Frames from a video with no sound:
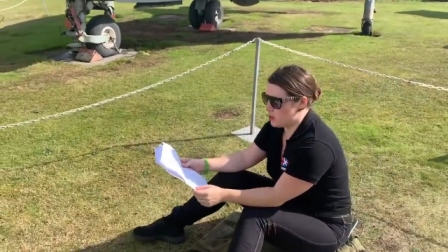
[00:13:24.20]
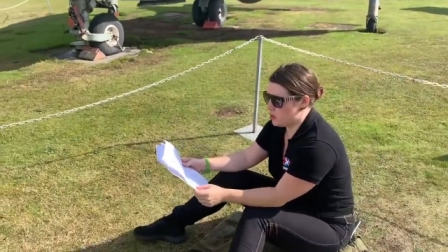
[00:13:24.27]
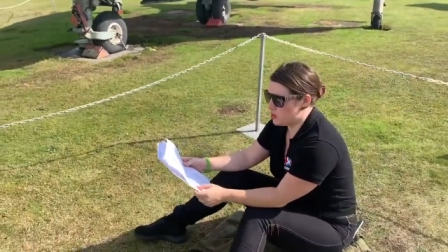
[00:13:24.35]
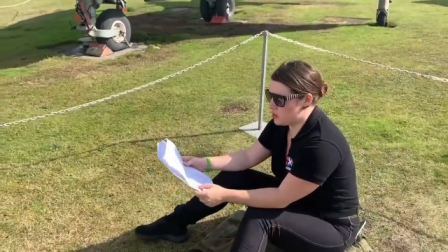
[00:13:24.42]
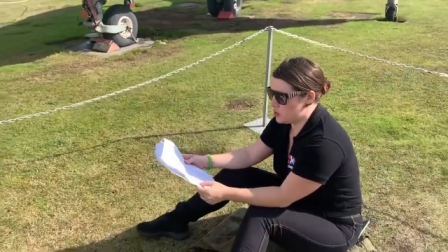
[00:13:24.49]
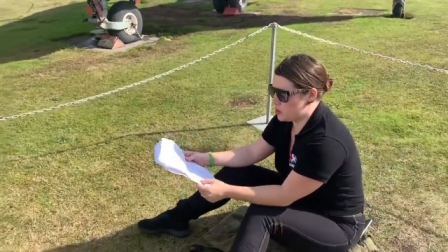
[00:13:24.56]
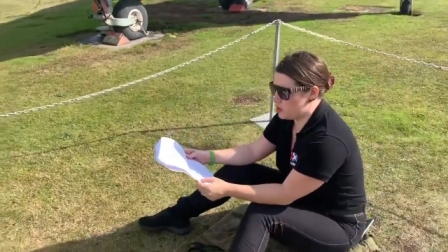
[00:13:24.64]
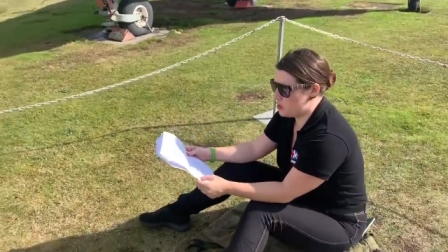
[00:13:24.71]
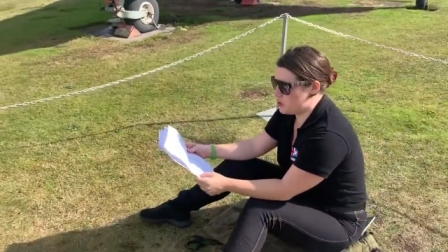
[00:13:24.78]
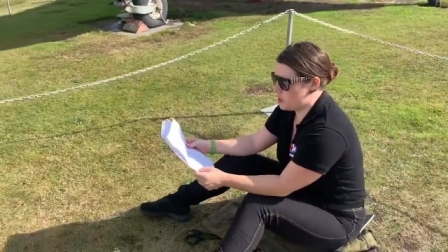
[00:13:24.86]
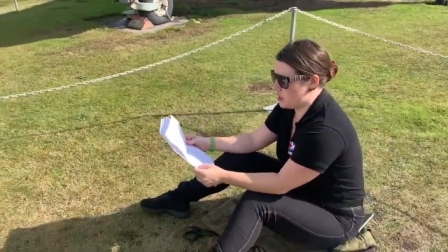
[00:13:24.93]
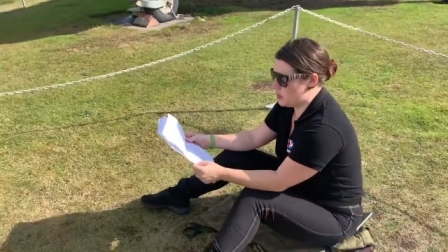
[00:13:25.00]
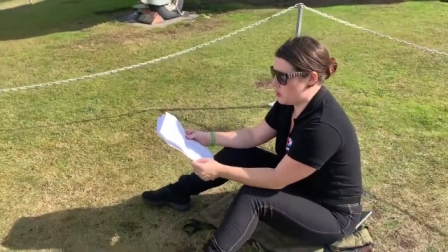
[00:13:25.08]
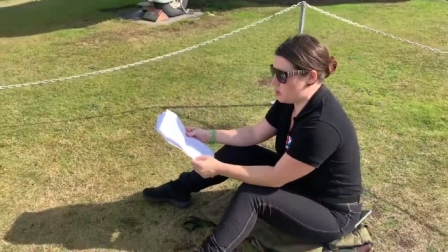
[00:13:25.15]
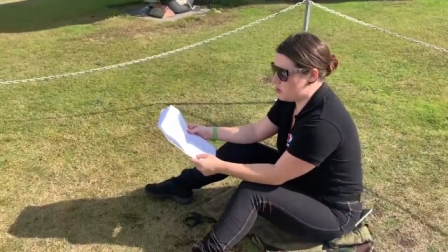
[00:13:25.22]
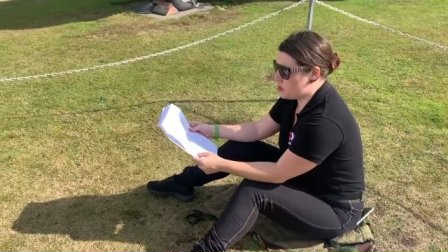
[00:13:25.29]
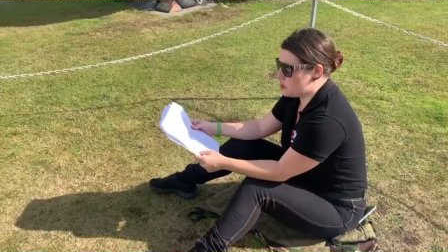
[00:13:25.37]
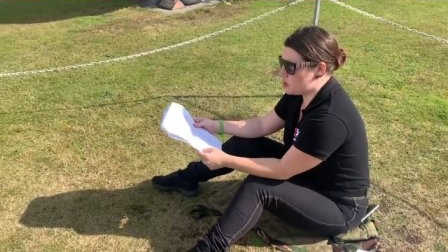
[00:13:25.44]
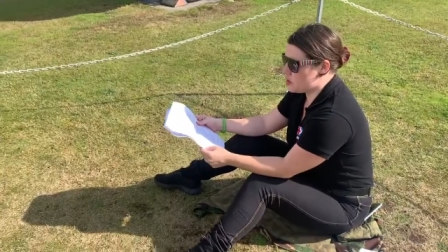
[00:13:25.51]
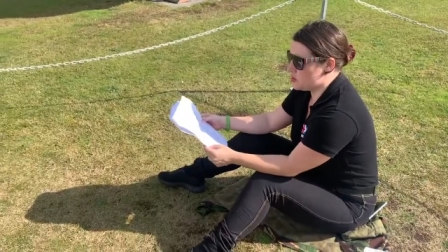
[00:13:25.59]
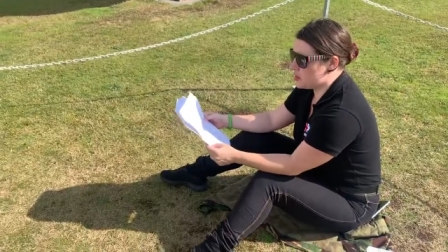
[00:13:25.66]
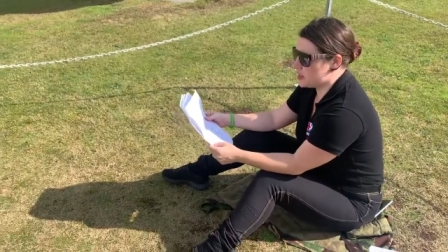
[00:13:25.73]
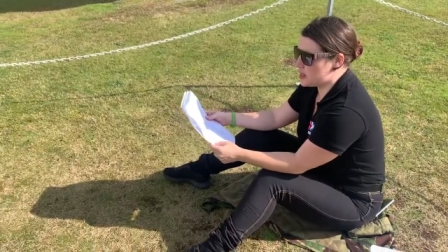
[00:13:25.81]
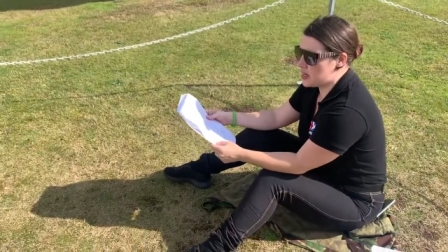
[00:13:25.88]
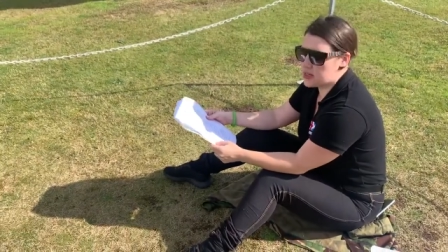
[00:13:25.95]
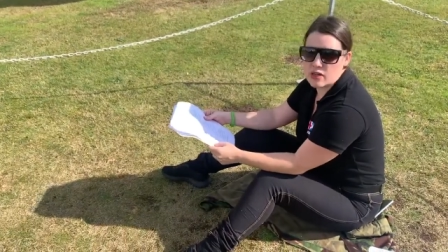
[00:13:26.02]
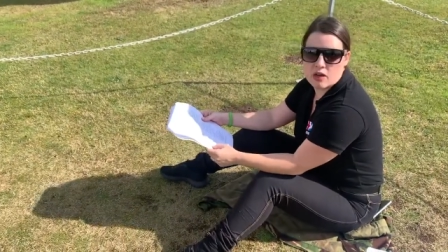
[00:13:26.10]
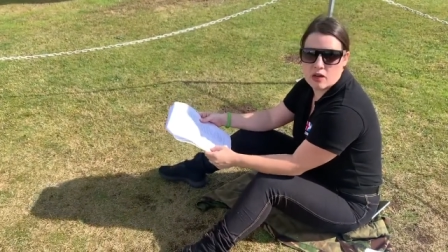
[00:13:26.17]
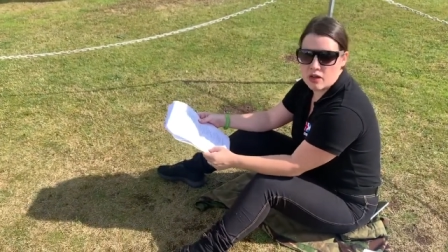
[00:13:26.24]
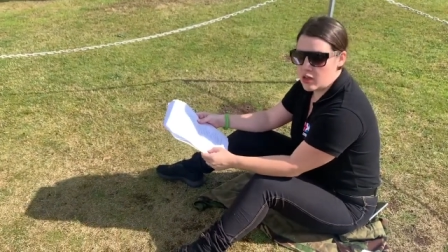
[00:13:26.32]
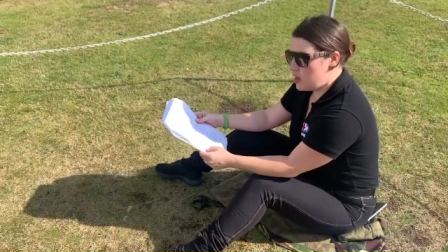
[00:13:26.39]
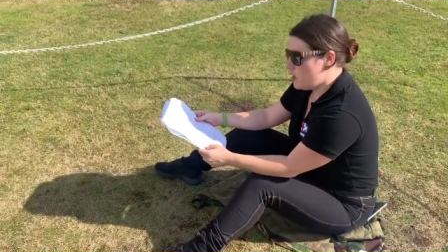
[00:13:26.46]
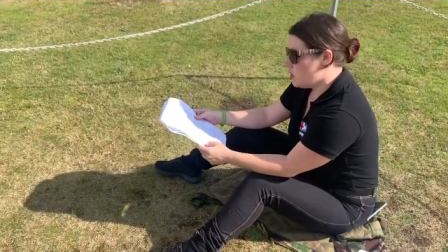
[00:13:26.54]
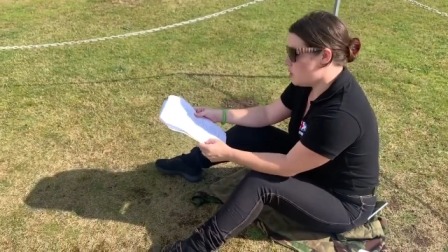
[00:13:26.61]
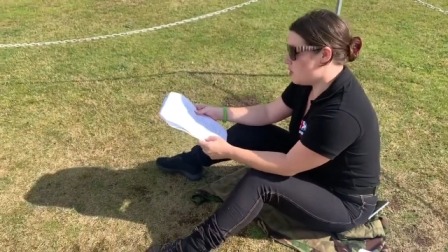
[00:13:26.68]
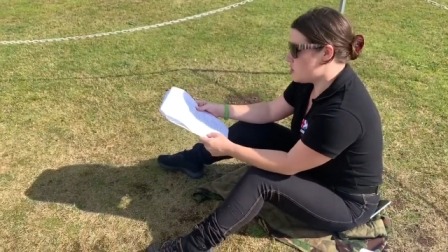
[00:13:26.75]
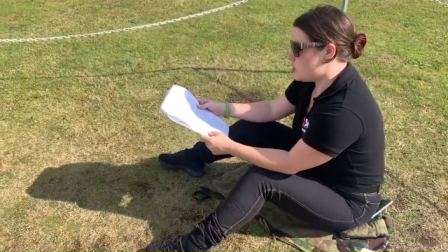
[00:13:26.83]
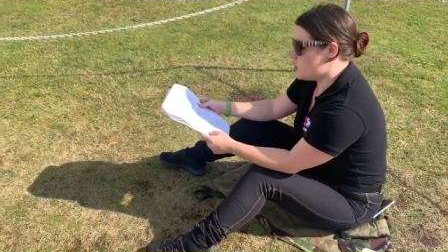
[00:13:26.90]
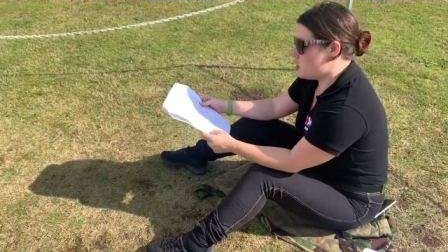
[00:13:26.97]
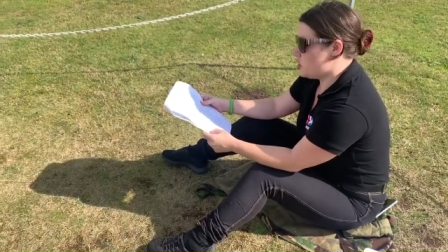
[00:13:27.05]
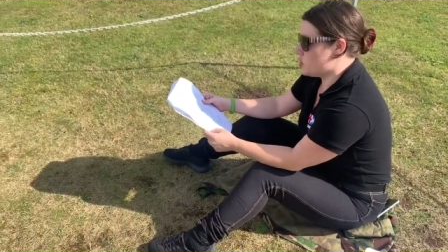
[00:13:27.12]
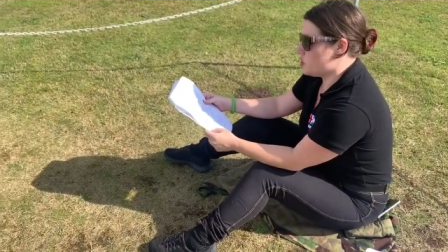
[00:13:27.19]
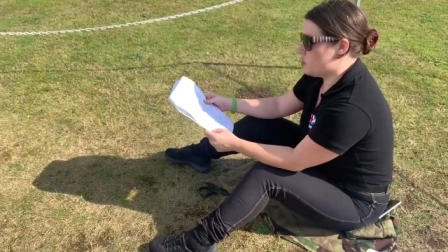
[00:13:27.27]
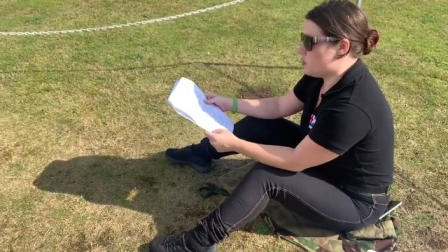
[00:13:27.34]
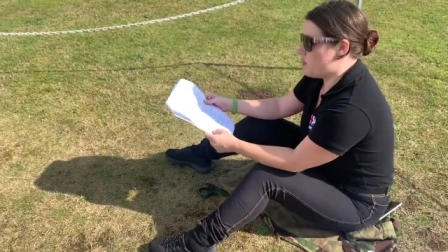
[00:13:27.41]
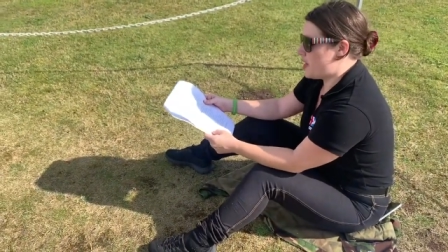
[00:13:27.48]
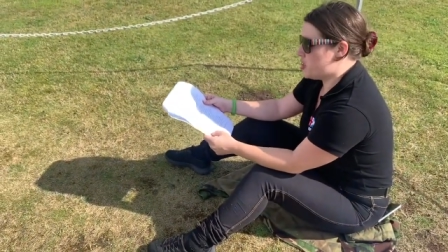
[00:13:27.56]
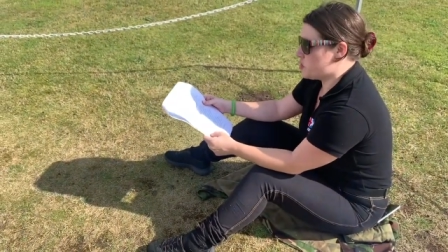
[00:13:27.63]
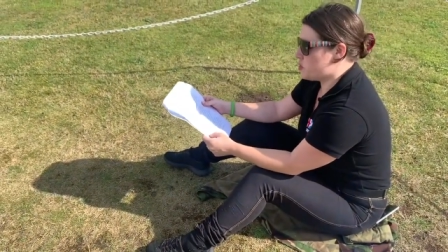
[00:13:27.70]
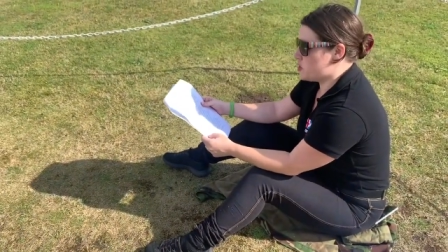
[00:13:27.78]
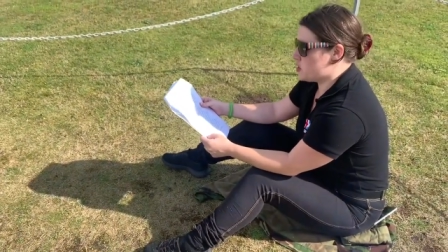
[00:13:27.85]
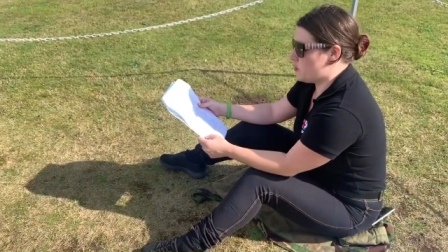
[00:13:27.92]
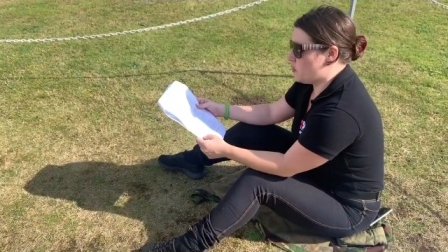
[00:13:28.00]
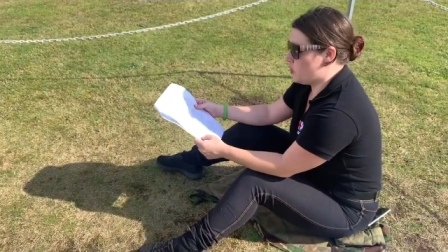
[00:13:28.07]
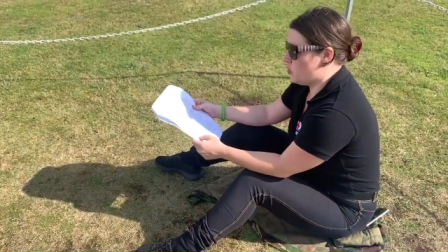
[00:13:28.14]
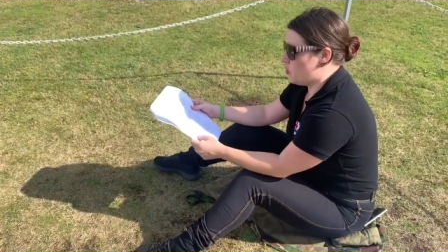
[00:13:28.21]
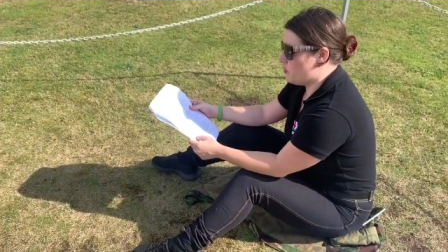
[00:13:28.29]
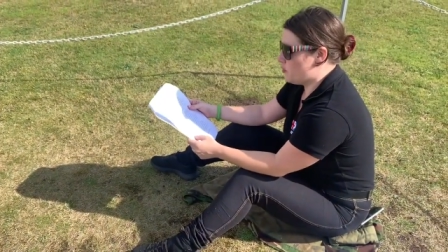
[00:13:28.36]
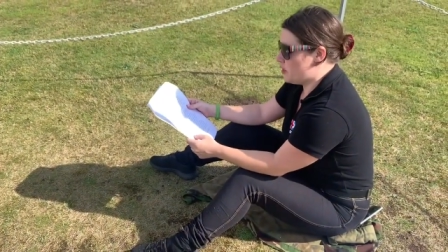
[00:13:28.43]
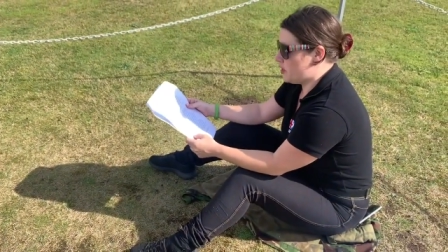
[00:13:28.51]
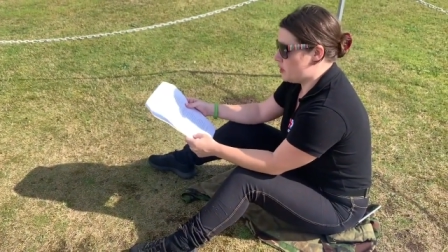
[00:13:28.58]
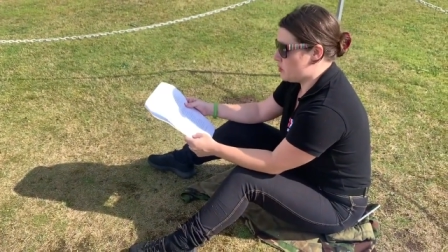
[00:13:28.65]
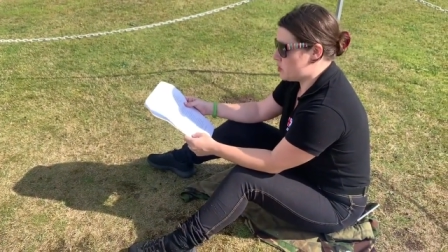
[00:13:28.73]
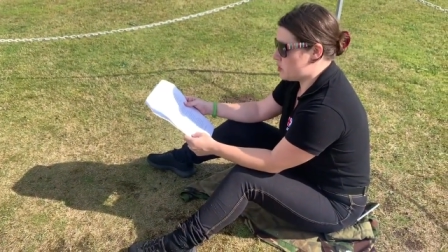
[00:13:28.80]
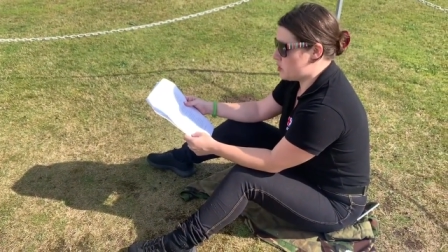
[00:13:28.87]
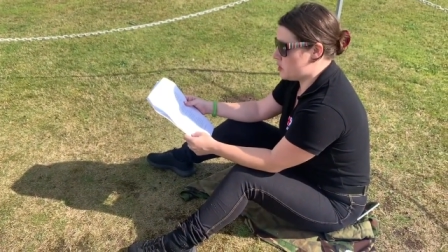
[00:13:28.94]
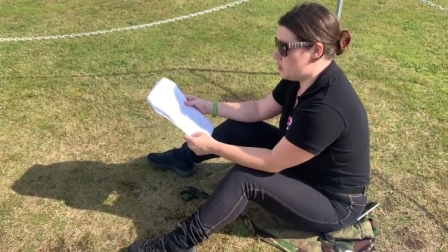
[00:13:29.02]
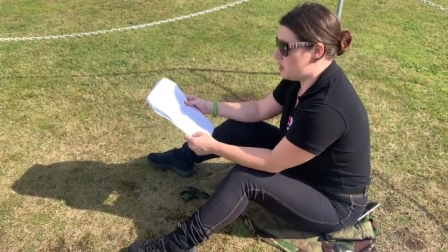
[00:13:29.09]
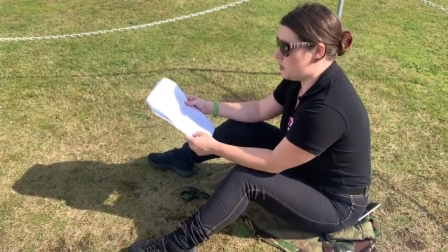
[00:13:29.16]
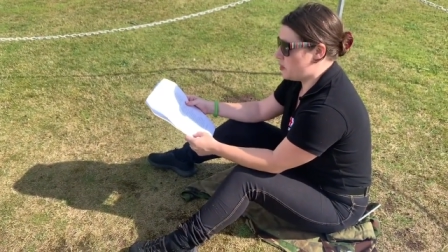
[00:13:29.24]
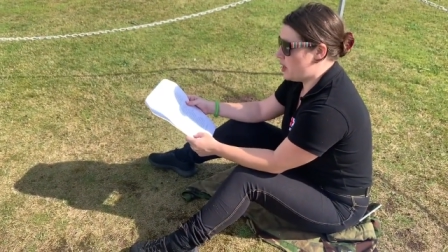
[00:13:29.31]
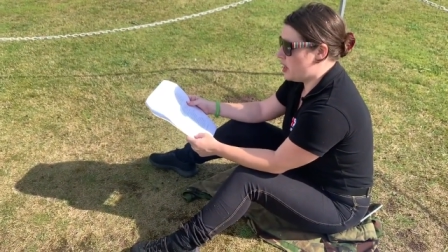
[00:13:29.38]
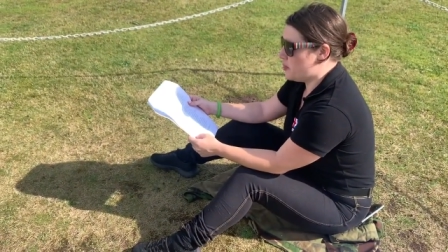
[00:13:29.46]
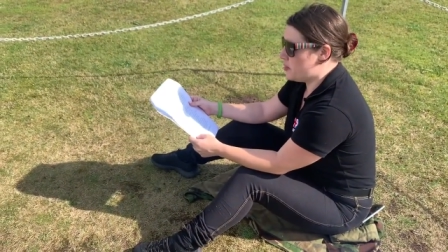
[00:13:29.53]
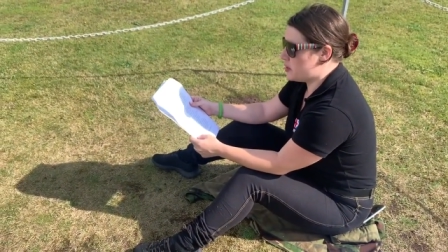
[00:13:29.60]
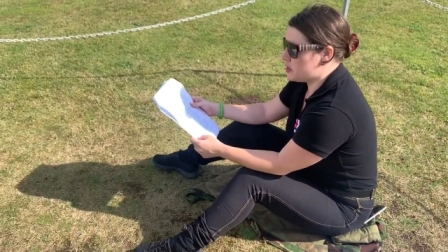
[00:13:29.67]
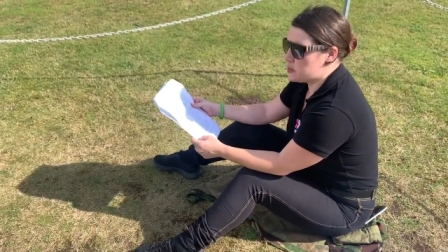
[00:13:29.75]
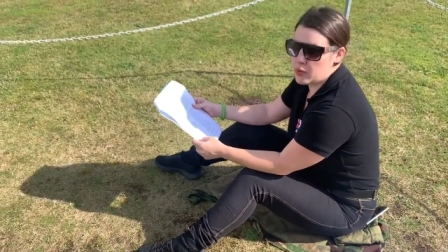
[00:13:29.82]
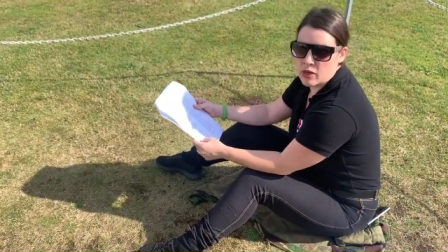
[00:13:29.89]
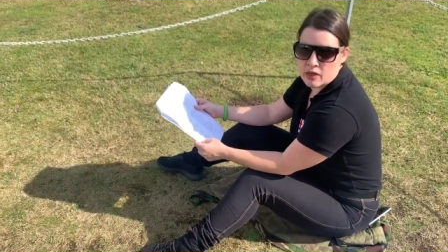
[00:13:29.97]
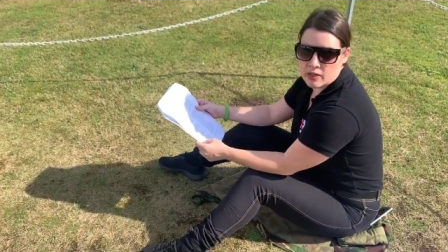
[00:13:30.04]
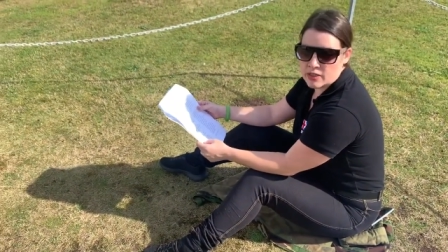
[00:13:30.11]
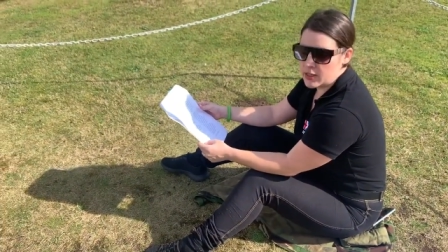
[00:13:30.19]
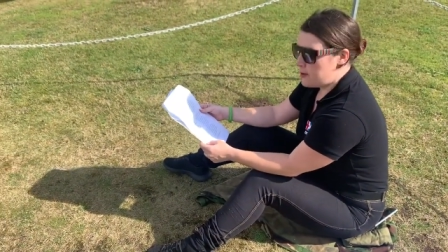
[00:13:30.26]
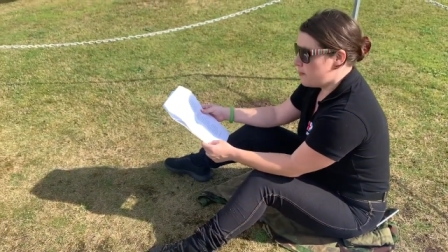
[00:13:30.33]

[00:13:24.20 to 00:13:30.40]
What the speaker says: constituted as our constitutional arrangements of a lawfully constituted Parliament demand.